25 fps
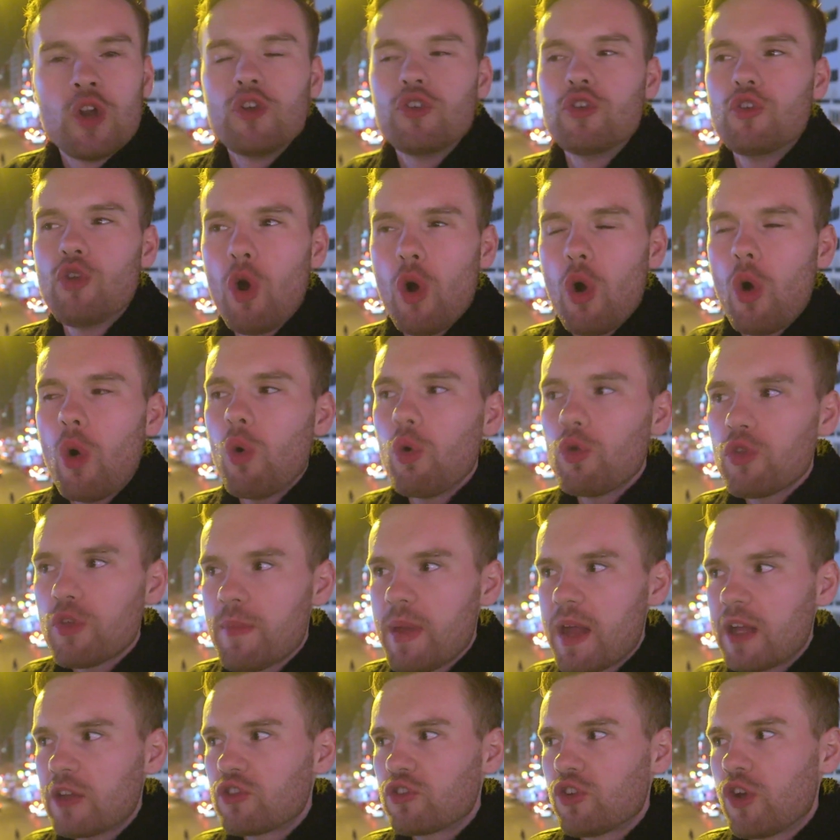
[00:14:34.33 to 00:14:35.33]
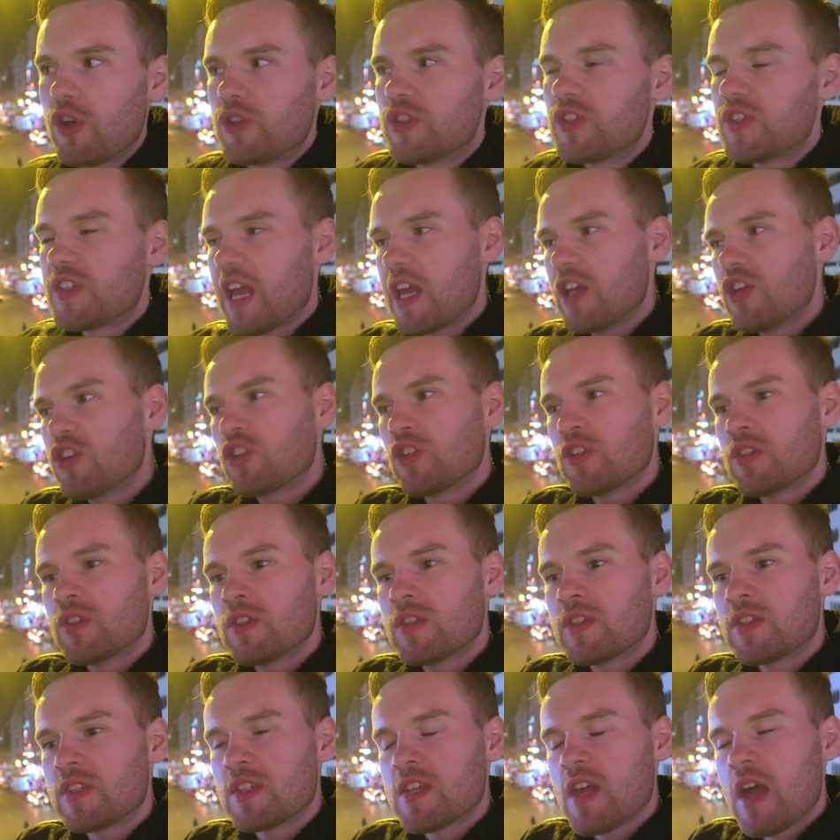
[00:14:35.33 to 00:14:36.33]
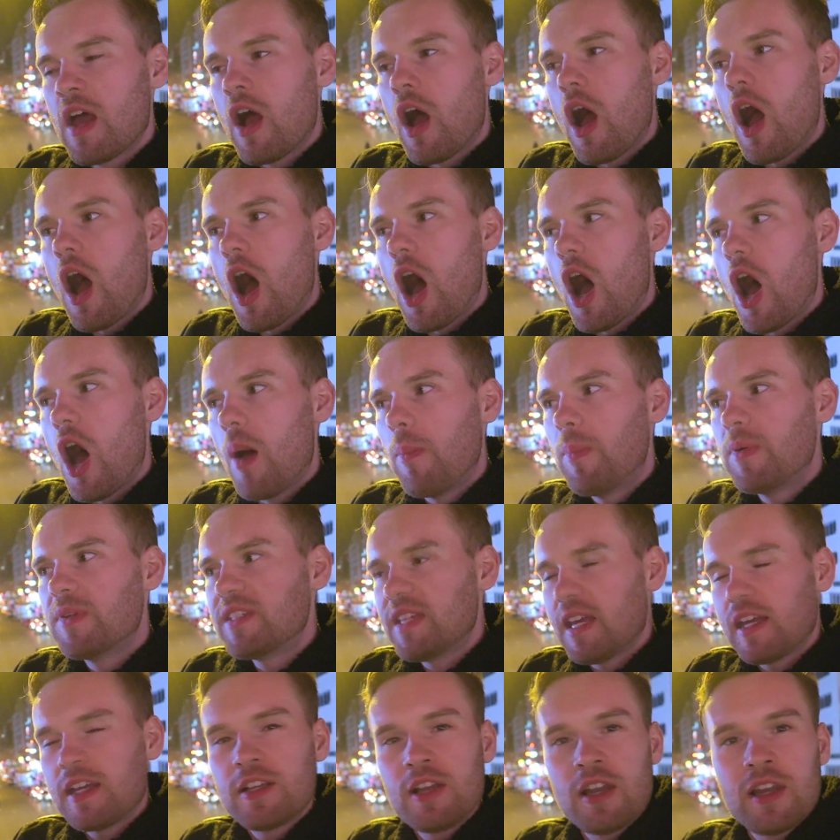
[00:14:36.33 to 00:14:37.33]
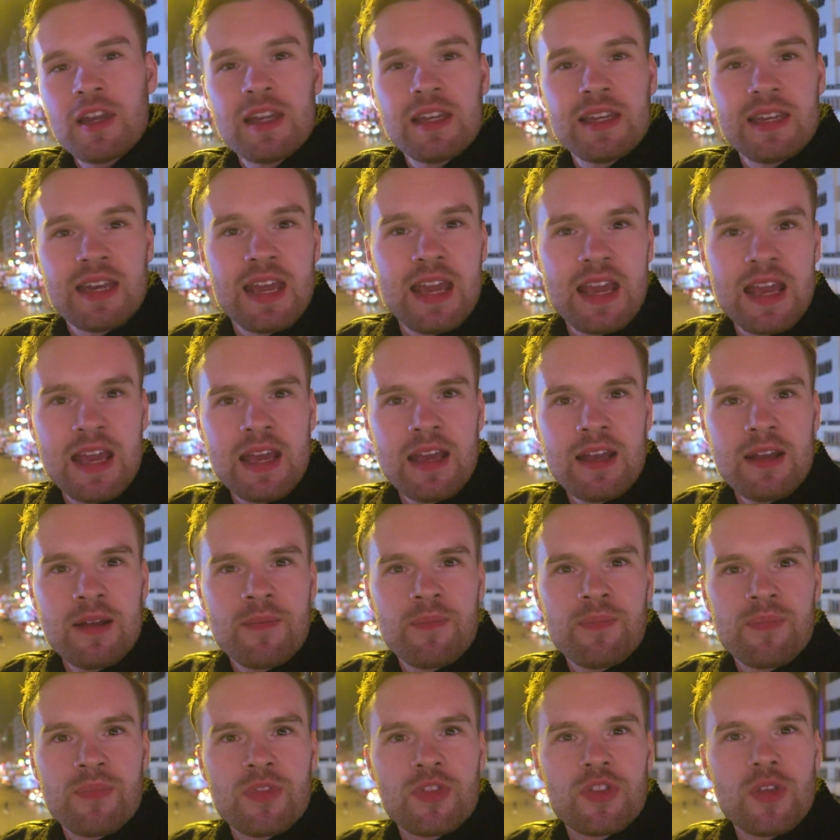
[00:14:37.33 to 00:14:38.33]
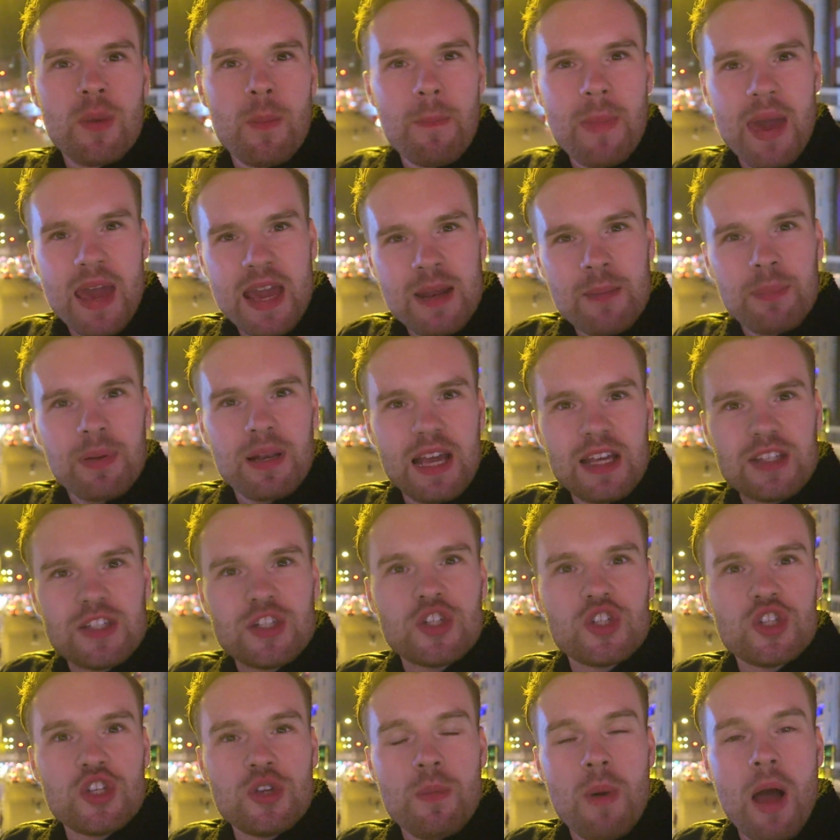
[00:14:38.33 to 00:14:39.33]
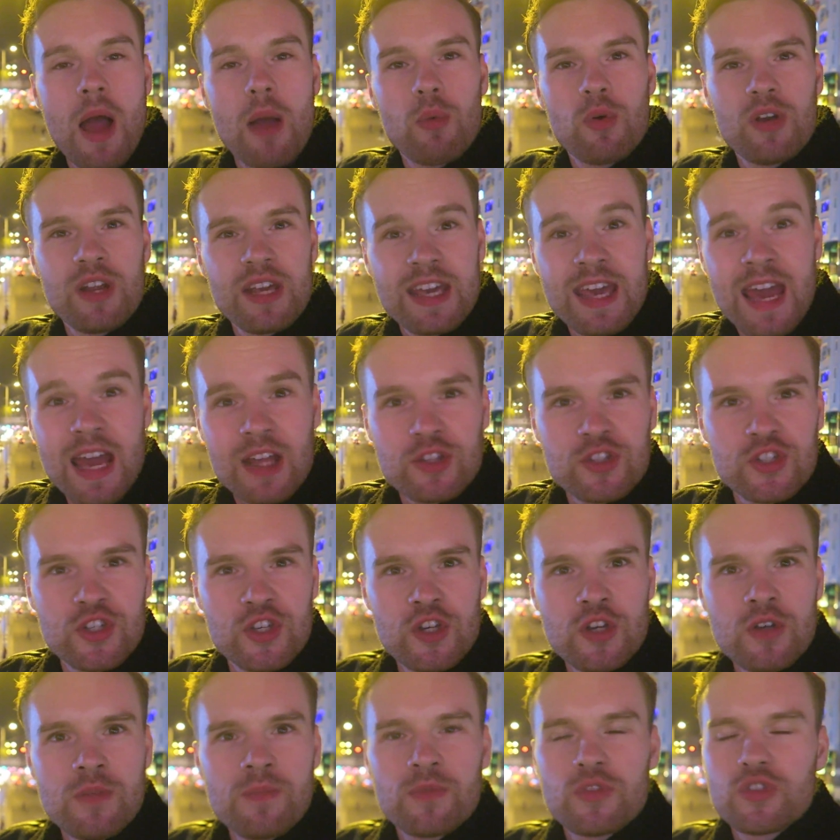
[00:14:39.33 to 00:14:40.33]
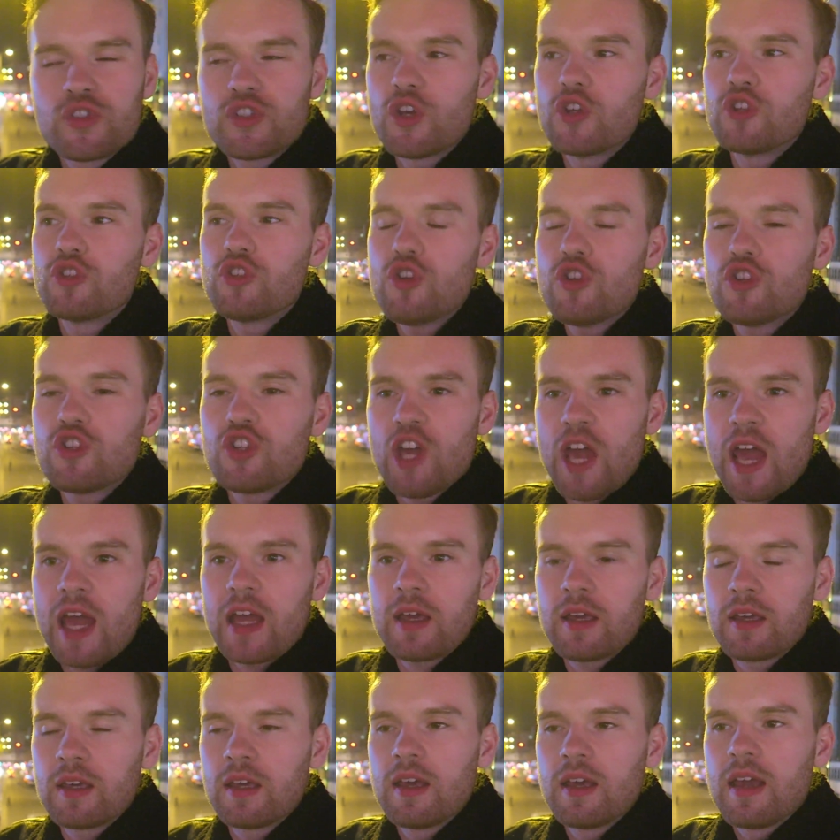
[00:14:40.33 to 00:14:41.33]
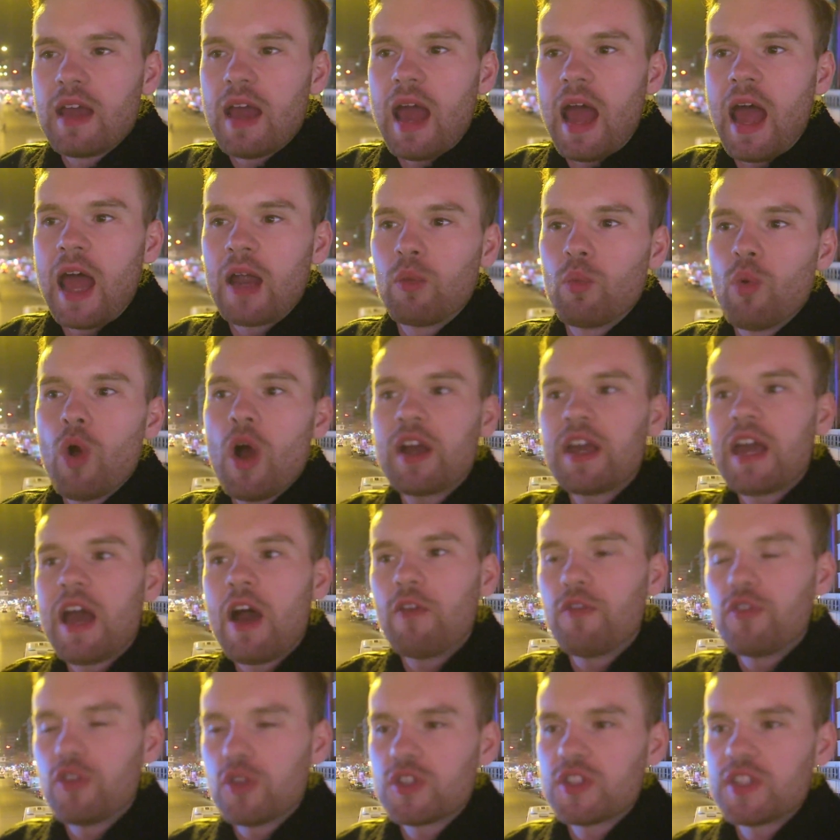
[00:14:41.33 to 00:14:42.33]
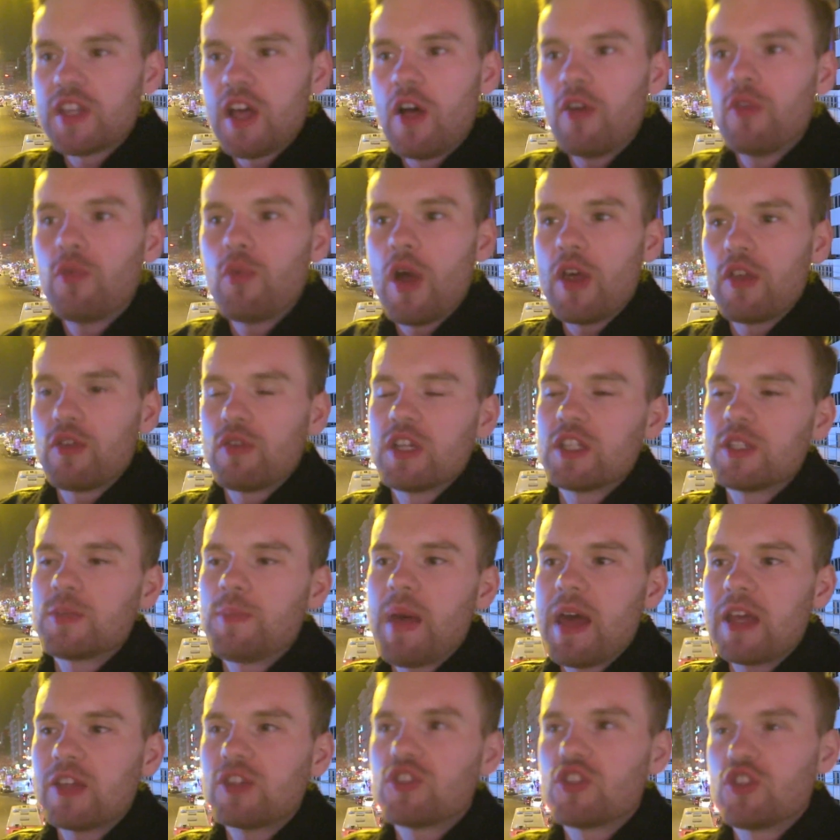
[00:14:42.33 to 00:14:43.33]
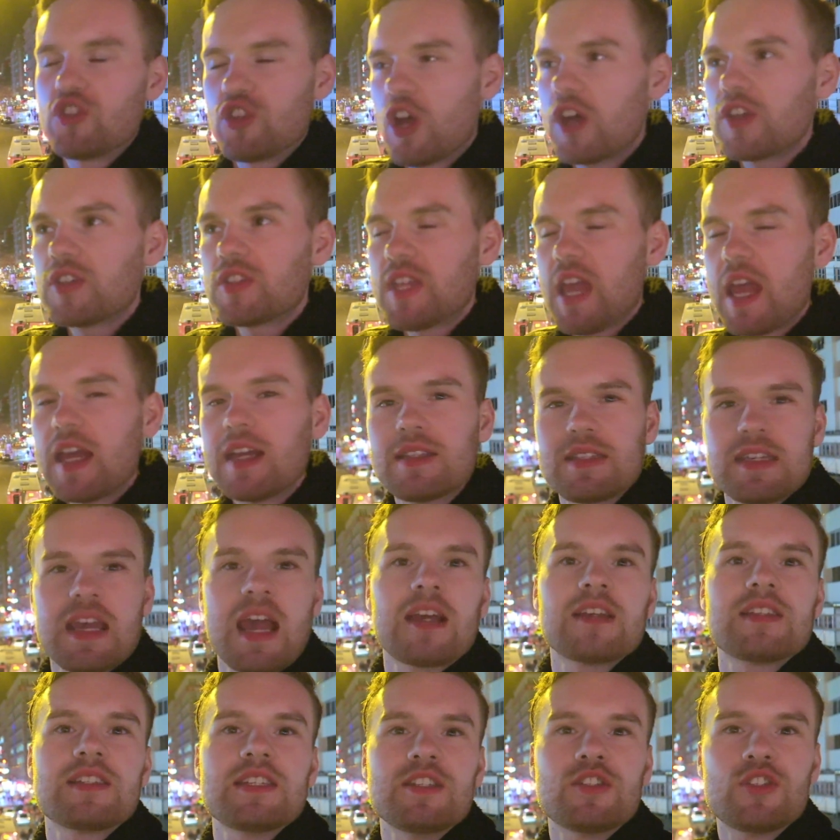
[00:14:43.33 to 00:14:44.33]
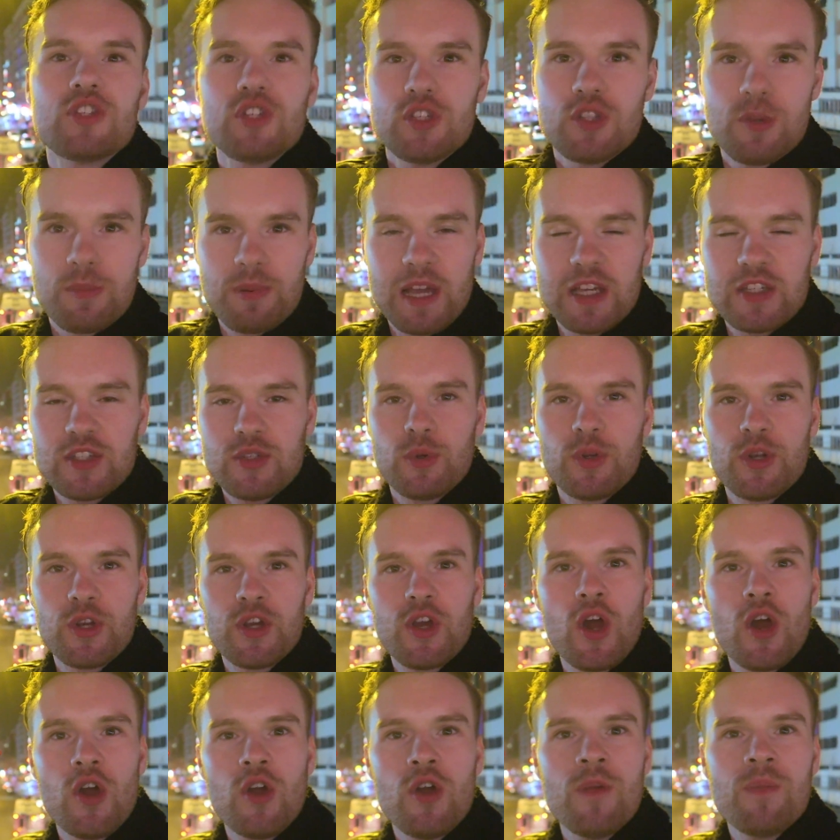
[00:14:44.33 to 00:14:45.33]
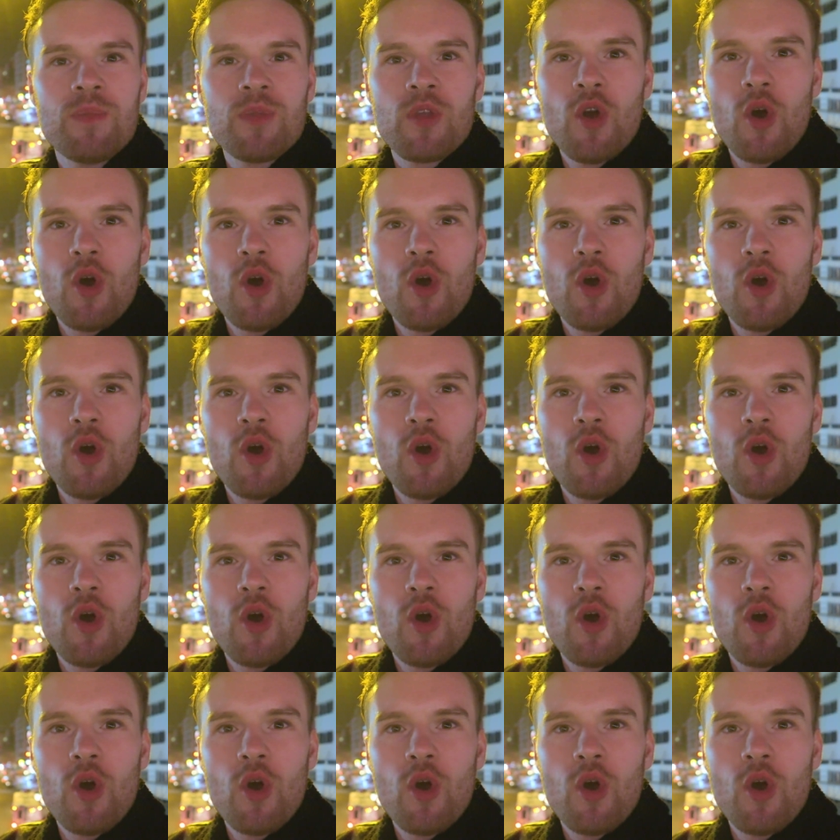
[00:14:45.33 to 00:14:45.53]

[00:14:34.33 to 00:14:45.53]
Not all the metro stations are particularly near the main places you might want to get to, so do check and work out for yourself whether it's best to just take a taxi to the place you want to go,